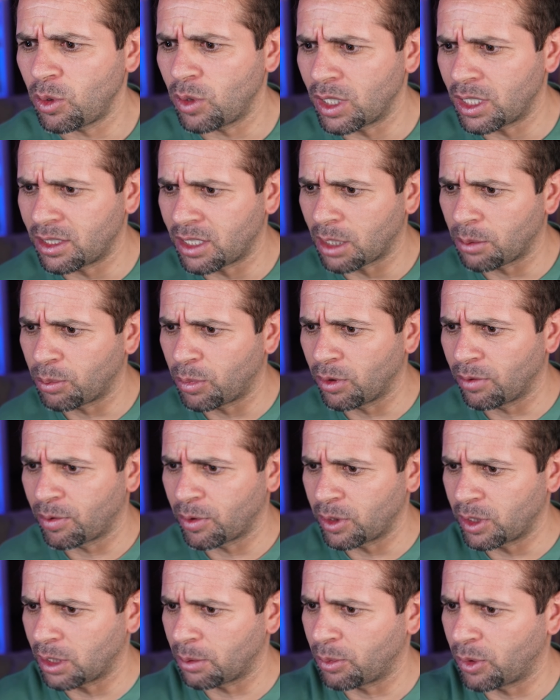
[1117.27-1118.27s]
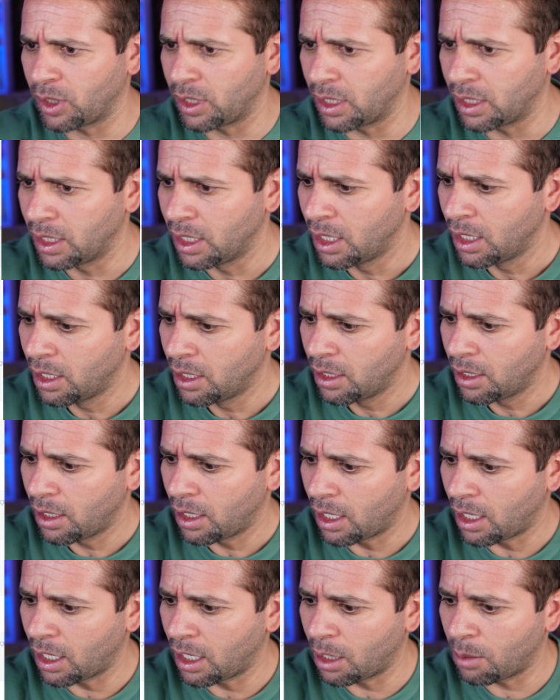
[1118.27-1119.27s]
an example, for example here,
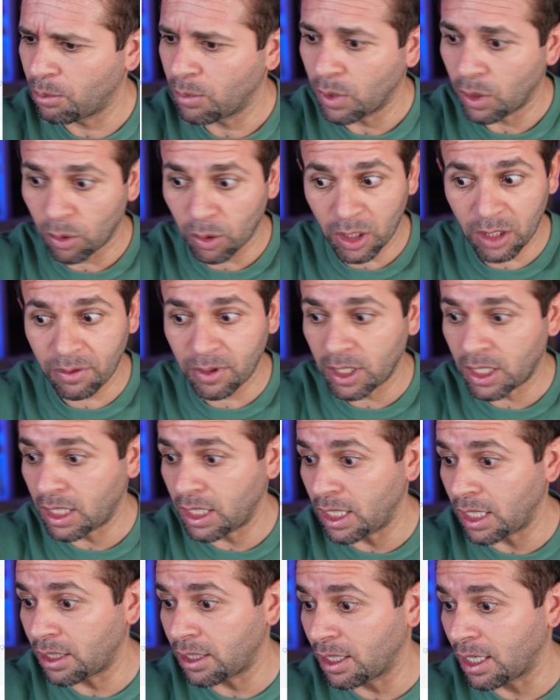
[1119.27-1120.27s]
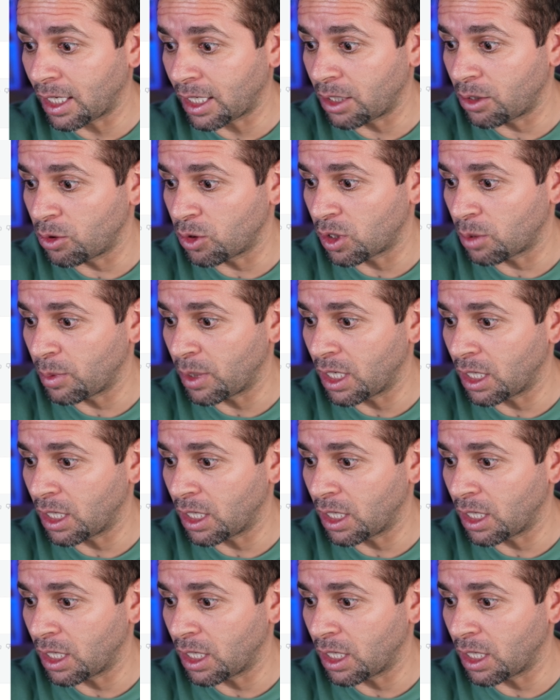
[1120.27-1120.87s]
or even creating like a resume.